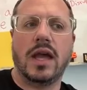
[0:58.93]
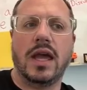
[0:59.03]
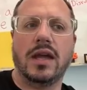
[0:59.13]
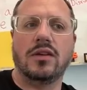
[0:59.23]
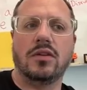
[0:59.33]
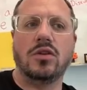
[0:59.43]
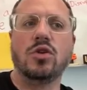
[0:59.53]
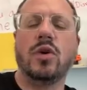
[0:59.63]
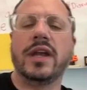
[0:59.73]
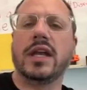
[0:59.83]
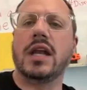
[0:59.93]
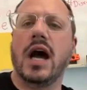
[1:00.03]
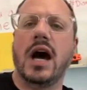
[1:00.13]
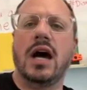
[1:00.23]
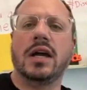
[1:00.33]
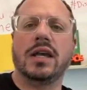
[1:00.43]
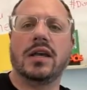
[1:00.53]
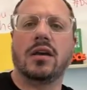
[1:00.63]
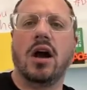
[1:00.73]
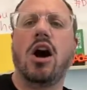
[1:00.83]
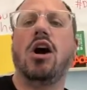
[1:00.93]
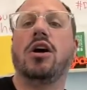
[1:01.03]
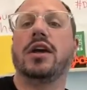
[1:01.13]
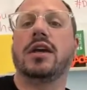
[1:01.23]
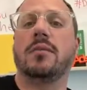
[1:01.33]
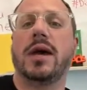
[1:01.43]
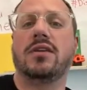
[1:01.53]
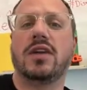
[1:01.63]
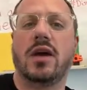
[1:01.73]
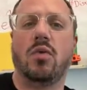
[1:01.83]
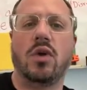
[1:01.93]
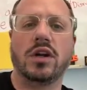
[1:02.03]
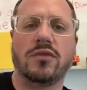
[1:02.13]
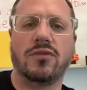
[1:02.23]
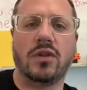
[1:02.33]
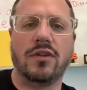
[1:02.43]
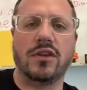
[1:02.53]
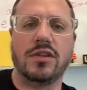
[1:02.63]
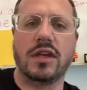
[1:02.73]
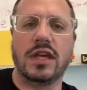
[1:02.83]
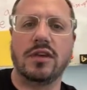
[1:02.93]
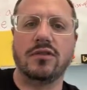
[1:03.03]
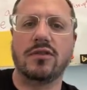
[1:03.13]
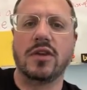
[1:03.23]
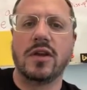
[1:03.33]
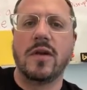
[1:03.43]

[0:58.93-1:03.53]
and oohing and awing about how wonderful everything is,